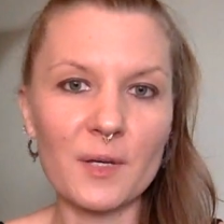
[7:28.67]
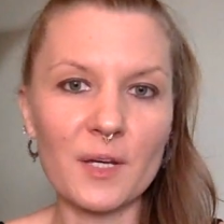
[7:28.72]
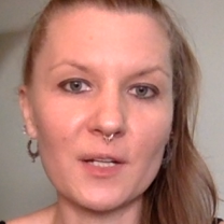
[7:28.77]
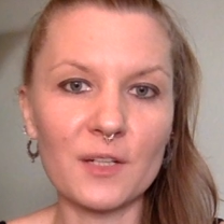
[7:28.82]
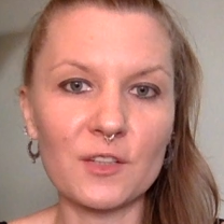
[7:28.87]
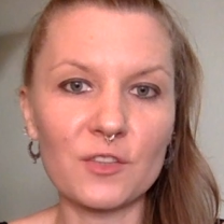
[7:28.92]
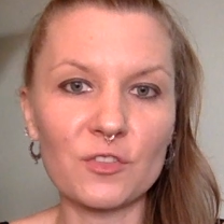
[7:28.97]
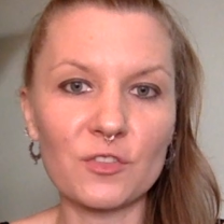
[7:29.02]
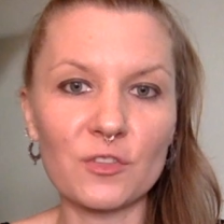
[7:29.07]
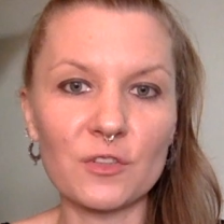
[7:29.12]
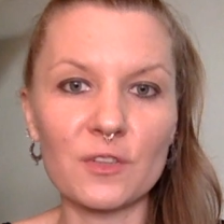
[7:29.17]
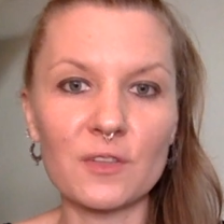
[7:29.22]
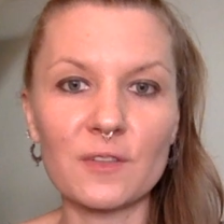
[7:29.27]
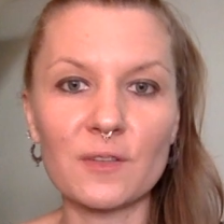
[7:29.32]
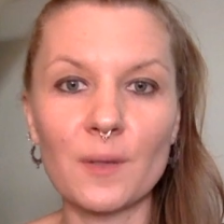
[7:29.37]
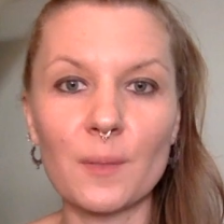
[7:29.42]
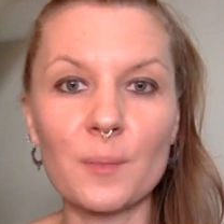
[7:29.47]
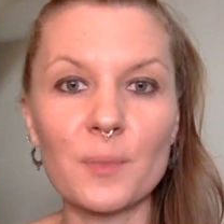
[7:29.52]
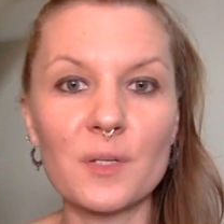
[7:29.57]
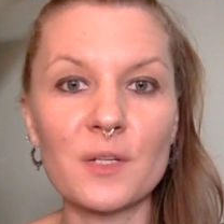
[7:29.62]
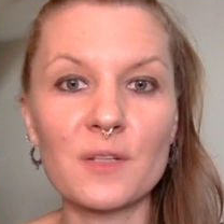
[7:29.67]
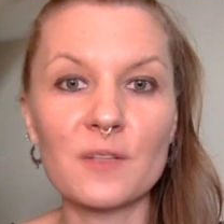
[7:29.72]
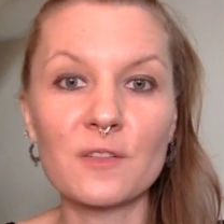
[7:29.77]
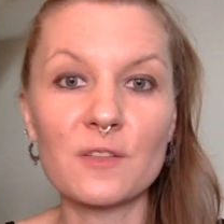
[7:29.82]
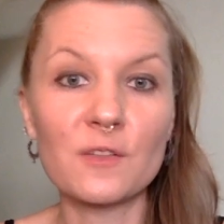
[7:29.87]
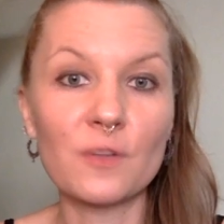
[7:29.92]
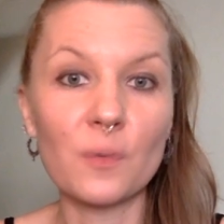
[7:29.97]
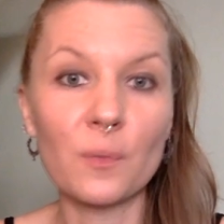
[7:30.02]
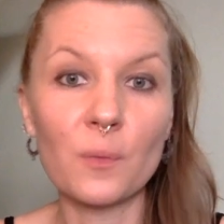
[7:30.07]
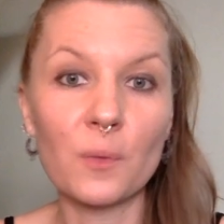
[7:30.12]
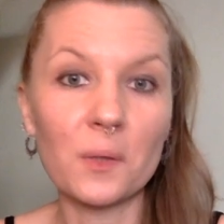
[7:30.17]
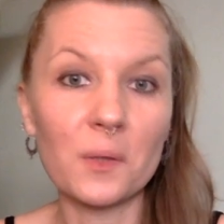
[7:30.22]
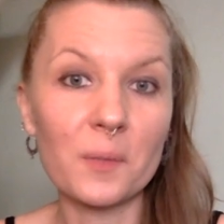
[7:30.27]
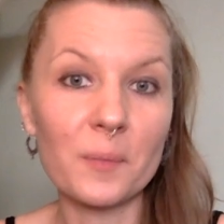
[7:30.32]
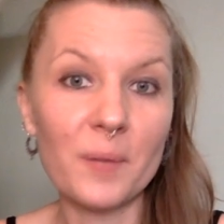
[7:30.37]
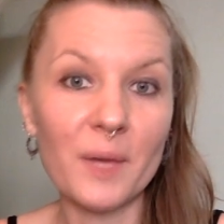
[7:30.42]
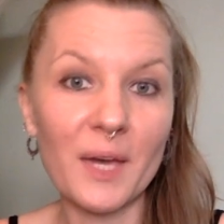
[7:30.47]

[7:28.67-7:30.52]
and insurance companies don't want to